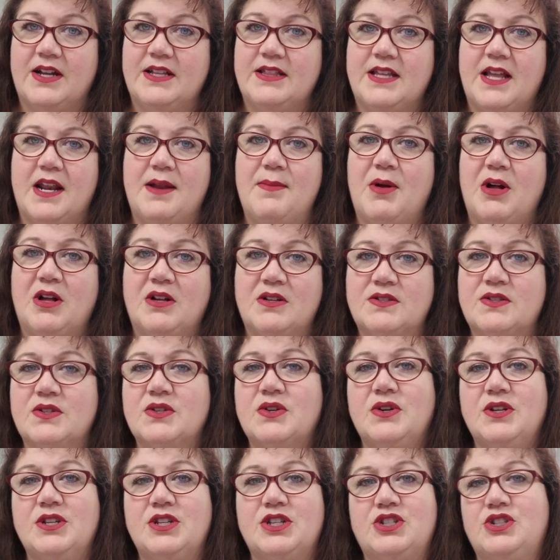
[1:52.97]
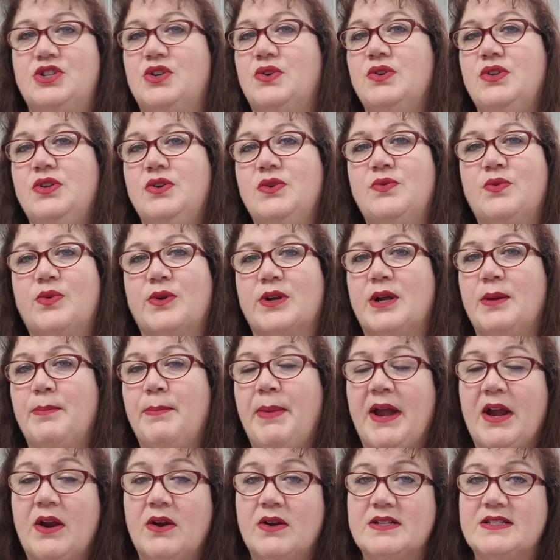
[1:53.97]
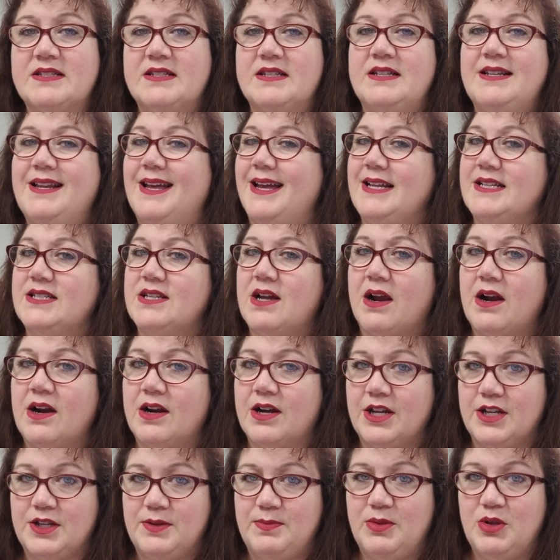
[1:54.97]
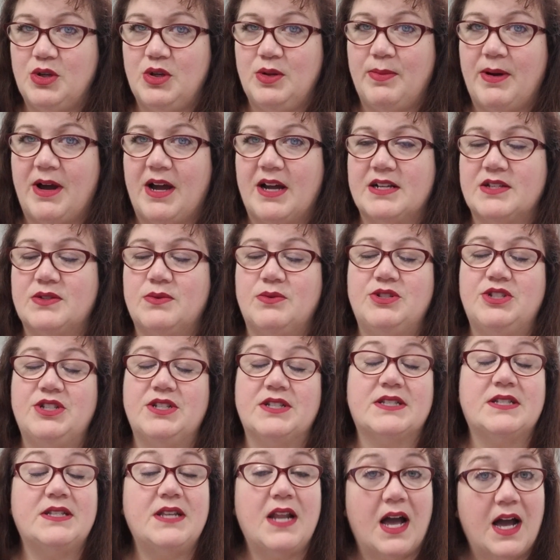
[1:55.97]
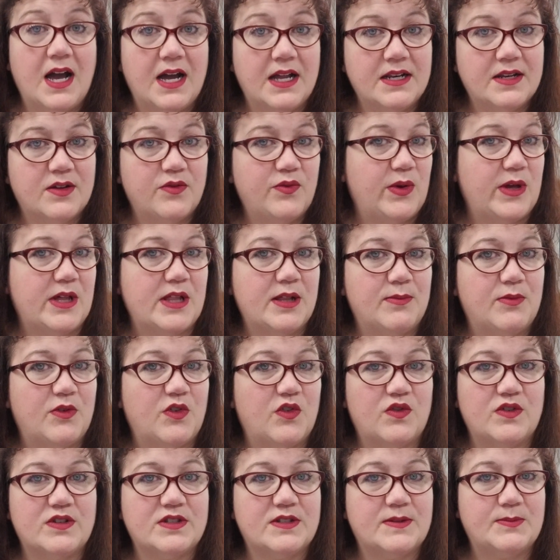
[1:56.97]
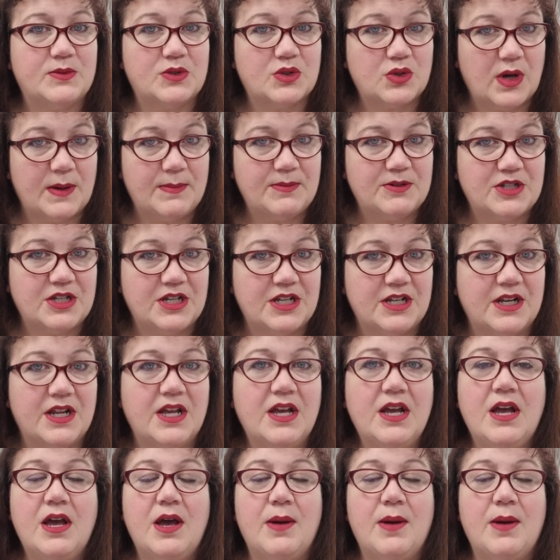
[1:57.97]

and then I'm also going to show you for comparison a Target beauty box, which is not available for subscription,